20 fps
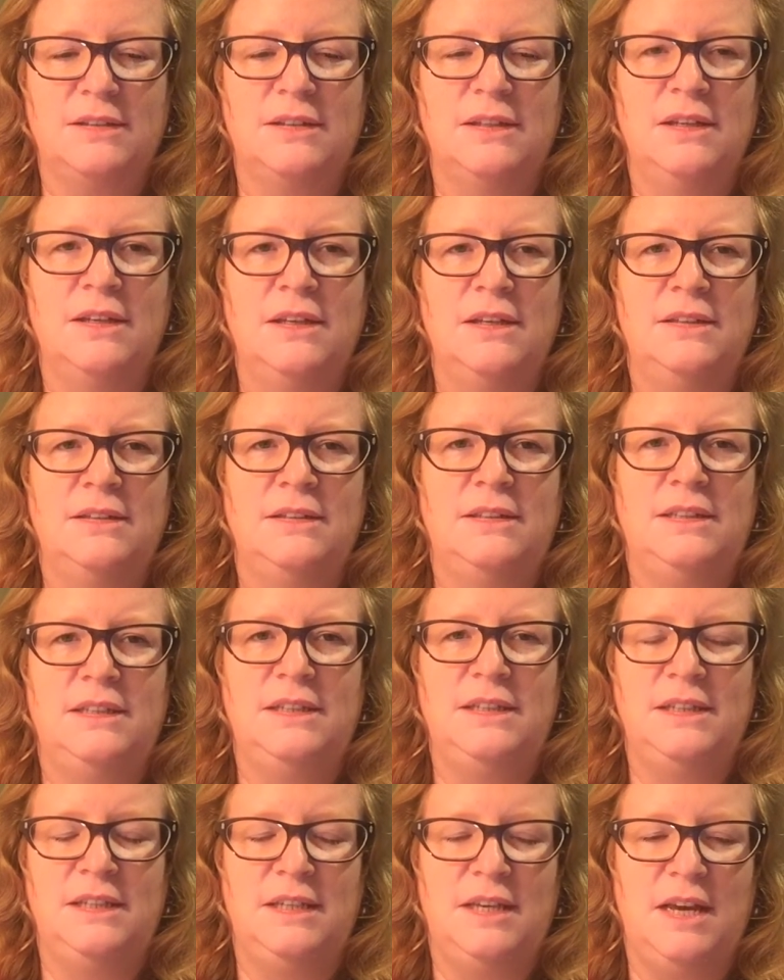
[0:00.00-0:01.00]
the
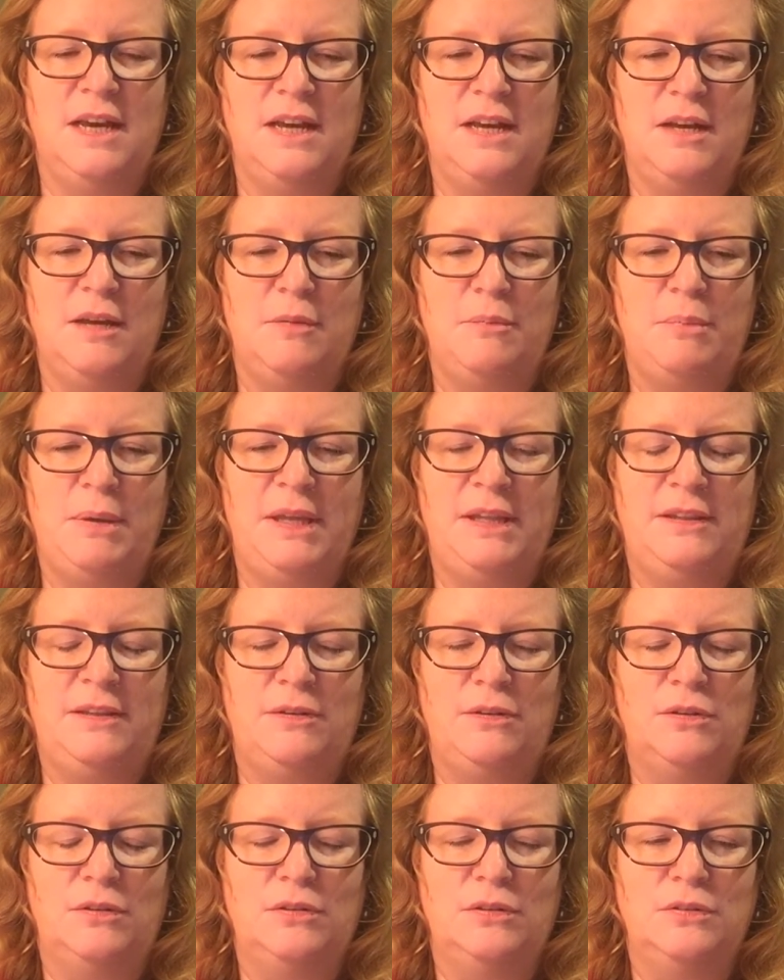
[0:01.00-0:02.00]

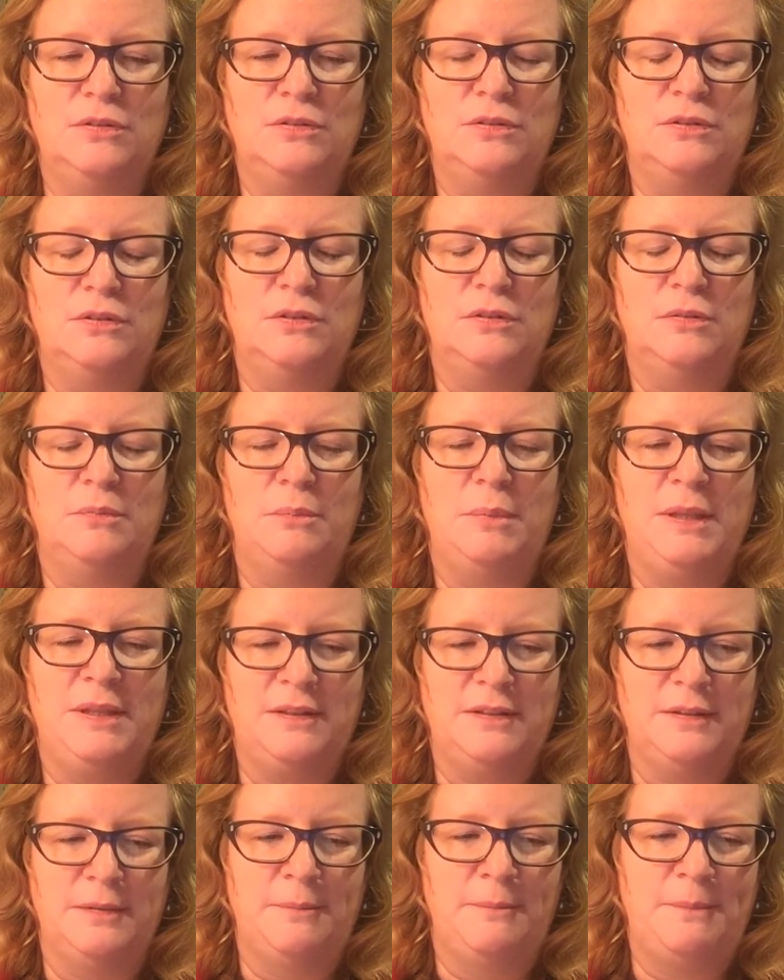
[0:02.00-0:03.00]
baseload myth.
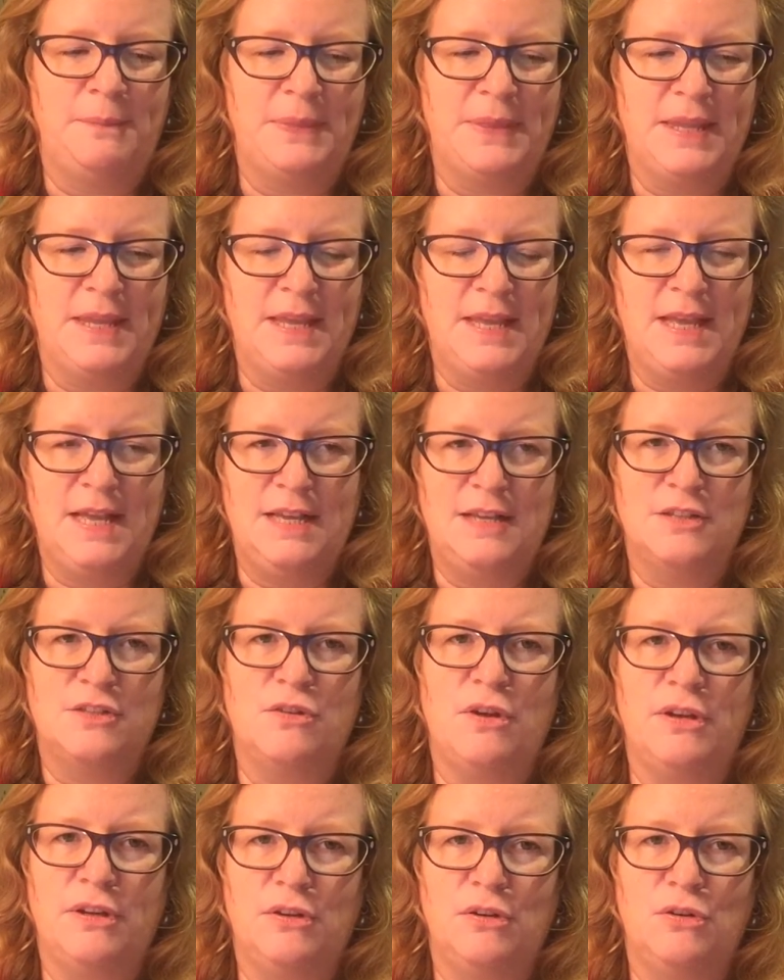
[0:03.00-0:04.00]
So in
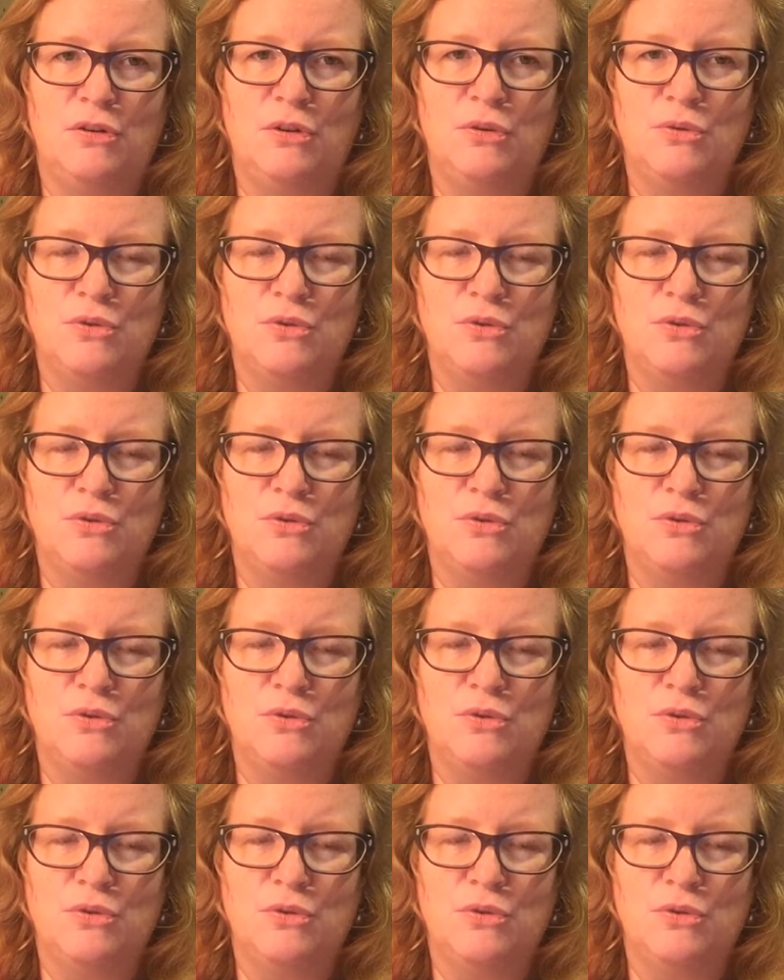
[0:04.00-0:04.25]
conclusion,